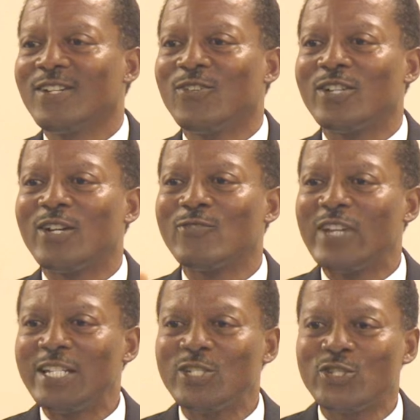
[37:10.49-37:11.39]
God
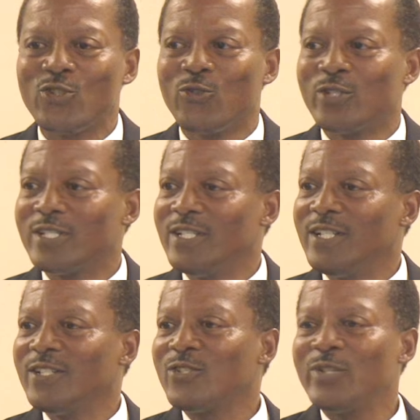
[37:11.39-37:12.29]
already showed
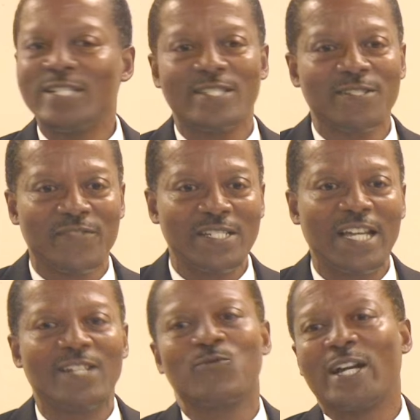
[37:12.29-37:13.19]
to his servant
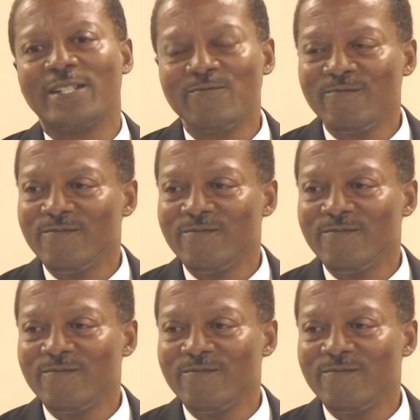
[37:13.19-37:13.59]
Ellen White.